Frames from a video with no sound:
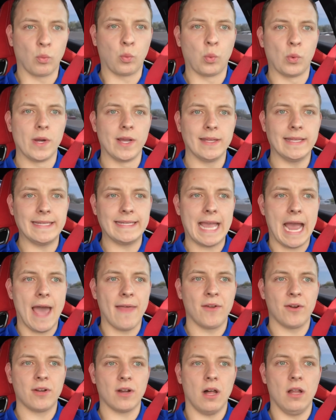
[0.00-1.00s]
Really
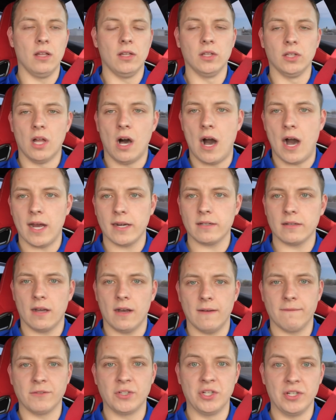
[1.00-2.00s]
gathered a lot
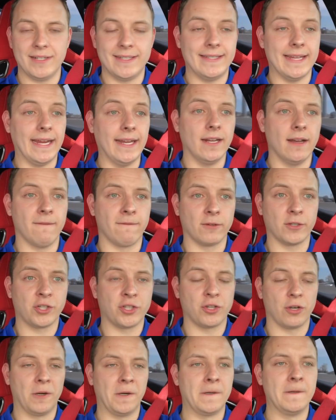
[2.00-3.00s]
of good data for
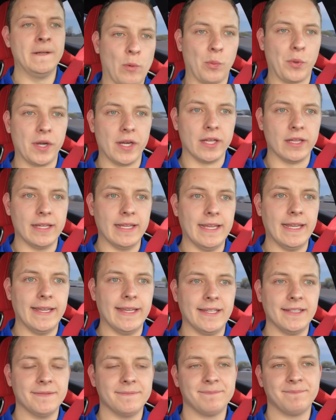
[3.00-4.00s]
sure.
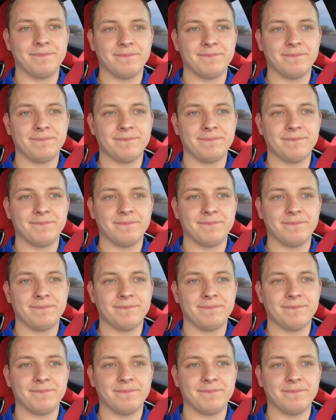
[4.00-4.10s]
Really